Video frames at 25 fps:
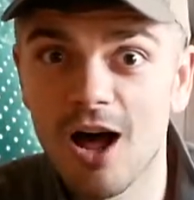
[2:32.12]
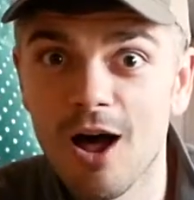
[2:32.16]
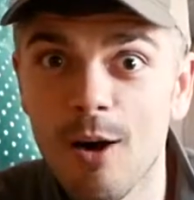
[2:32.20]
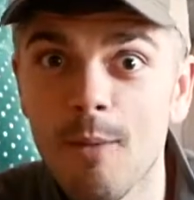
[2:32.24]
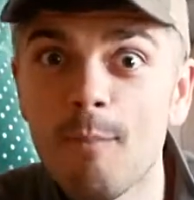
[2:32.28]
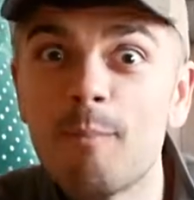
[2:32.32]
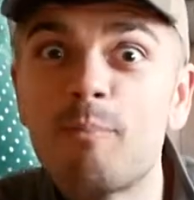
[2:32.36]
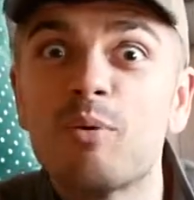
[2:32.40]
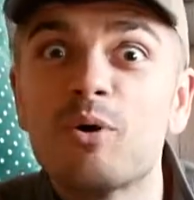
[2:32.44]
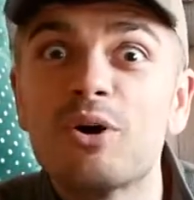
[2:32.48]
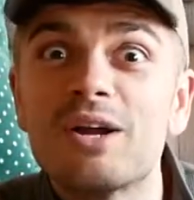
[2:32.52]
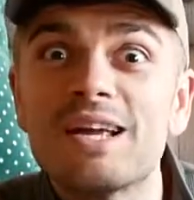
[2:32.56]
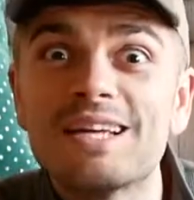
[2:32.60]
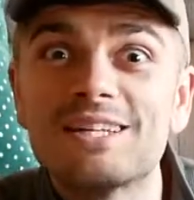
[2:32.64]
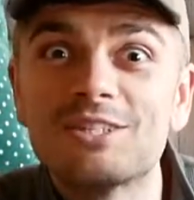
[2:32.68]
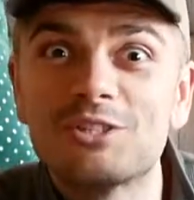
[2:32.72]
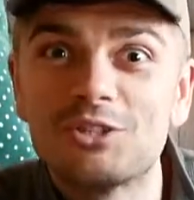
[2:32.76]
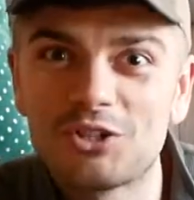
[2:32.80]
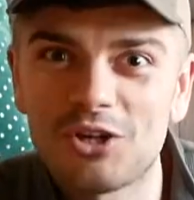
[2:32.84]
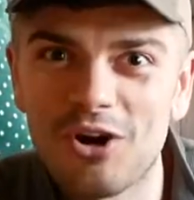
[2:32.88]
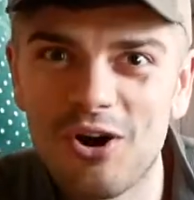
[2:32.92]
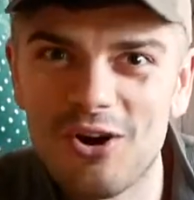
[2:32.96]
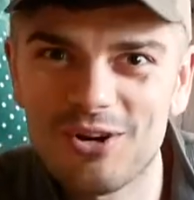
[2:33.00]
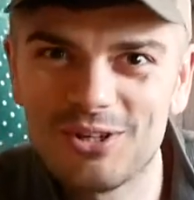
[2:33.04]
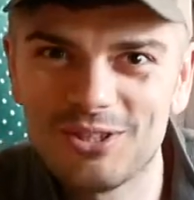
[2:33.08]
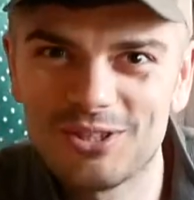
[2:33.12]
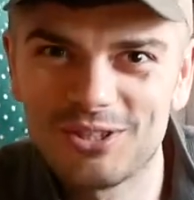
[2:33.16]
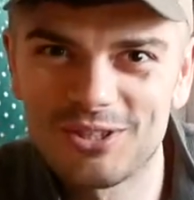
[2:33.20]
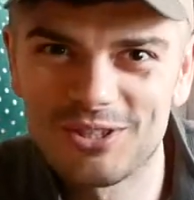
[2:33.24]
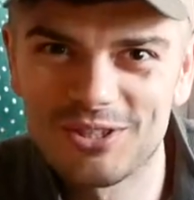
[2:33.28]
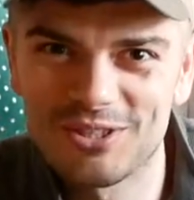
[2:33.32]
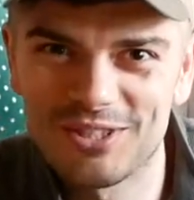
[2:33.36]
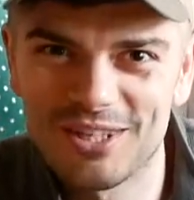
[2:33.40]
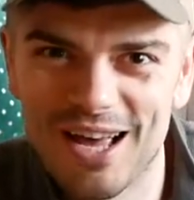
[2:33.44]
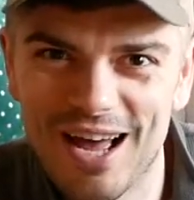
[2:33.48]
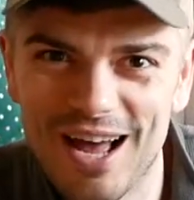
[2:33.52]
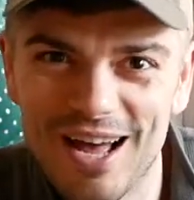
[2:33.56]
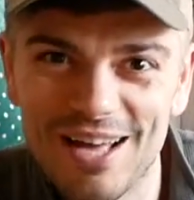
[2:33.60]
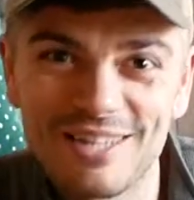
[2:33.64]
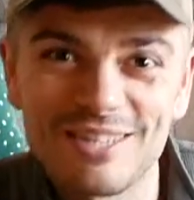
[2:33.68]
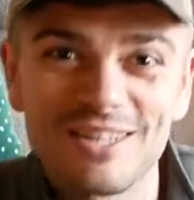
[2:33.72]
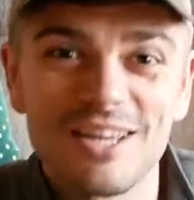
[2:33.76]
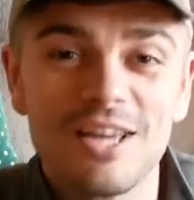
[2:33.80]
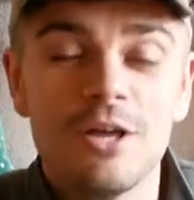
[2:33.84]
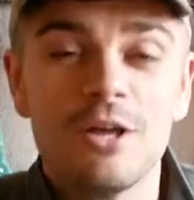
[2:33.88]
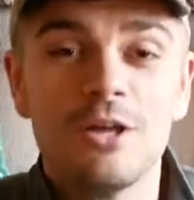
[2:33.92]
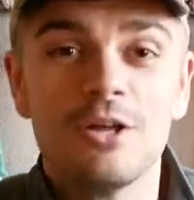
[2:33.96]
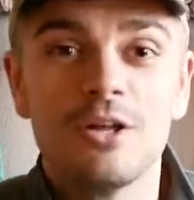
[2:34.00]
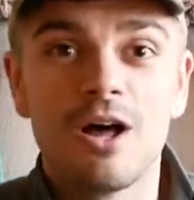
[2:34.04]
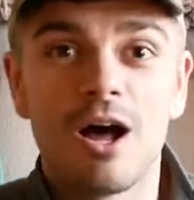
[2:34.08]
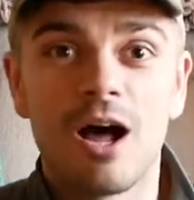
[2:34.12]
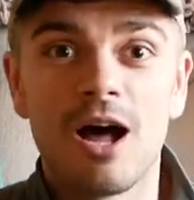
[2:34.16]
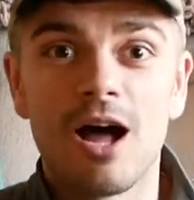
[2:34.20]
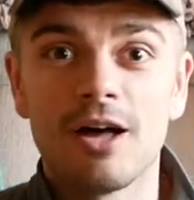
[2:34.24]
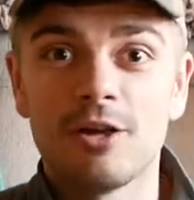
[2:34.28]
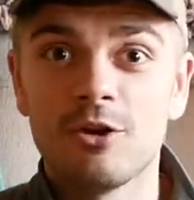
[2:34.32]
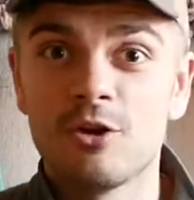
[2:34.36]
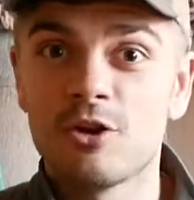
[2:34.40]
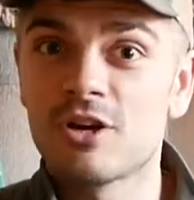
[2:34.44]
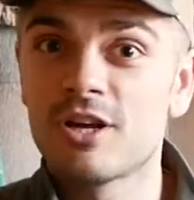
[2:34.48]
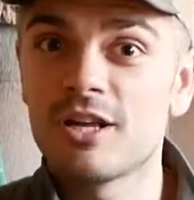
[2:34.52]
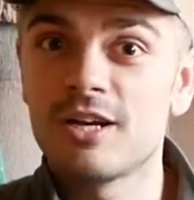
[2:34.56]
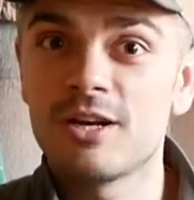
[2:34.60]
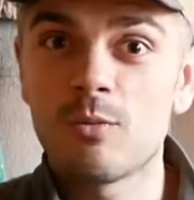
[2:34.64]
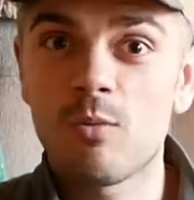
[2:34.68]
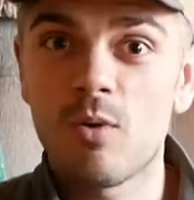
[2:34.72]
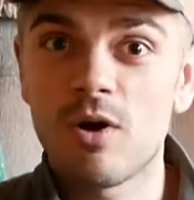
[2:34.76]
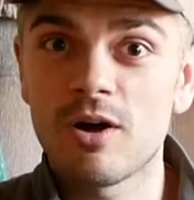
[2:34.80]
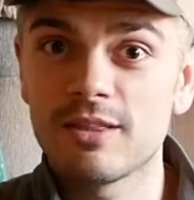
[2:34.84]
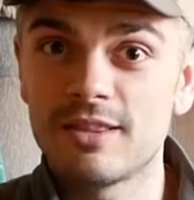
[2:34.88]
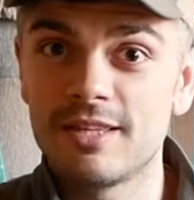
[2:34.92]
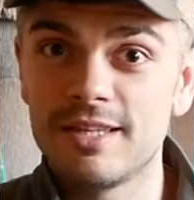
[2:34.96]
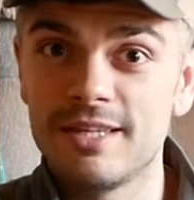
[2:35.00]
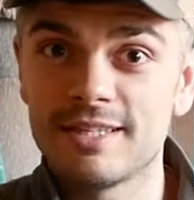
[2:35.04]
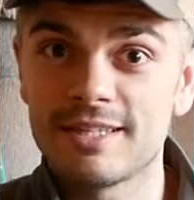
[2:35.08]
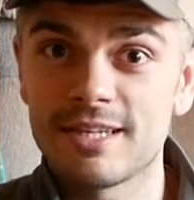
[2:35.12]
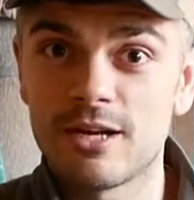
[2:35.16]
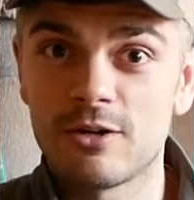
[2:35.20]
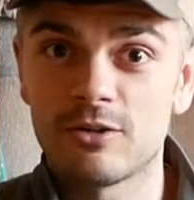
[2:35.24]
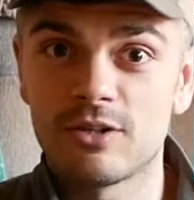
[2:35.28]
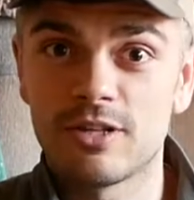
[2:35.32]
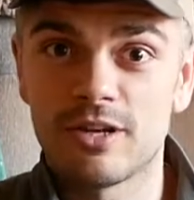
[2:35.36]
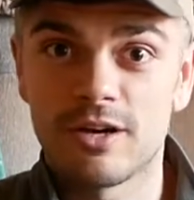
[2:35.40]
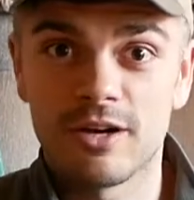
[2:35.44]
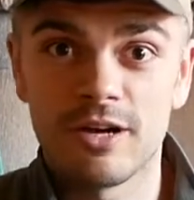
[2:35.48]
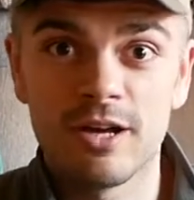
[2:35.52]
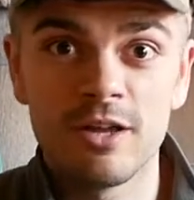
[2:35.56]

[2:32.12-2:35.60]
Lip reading: Bring chargers, guys. You're going to want these out there.